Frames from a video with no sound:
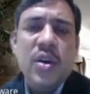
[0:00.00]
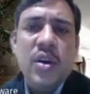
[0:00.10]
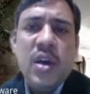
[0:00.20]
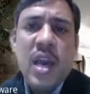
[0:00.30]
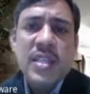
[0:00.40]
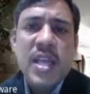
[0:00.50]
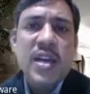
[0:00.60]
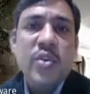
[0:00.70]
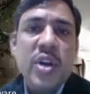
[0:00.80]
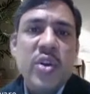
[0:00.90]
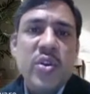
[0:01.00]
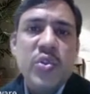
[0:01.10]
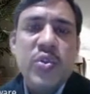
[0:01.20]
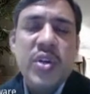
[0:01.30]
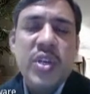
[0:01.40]
As like our
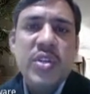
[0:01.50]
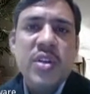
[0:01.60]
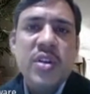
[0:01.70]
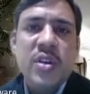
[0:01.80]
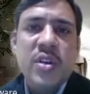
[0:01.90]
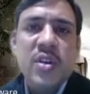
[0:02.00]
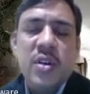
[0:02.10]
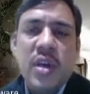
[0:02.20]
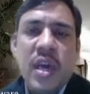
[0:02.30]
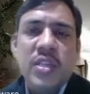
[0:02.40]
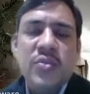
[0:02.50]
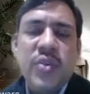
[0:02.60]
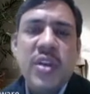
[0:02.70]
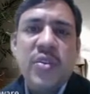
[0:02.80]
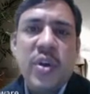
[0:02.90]
constitution, as
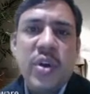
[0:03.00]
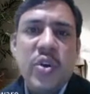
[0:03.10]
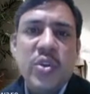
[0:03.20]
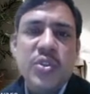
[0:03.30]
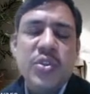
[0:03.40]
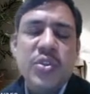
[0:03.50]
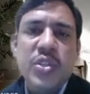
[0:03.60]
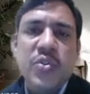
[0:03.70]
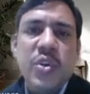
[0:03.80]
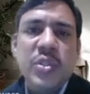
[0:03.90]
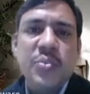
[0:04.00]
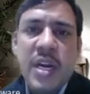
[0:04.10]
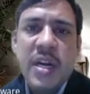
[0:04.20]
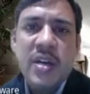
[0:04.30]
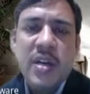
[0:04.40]
when our constitution was made,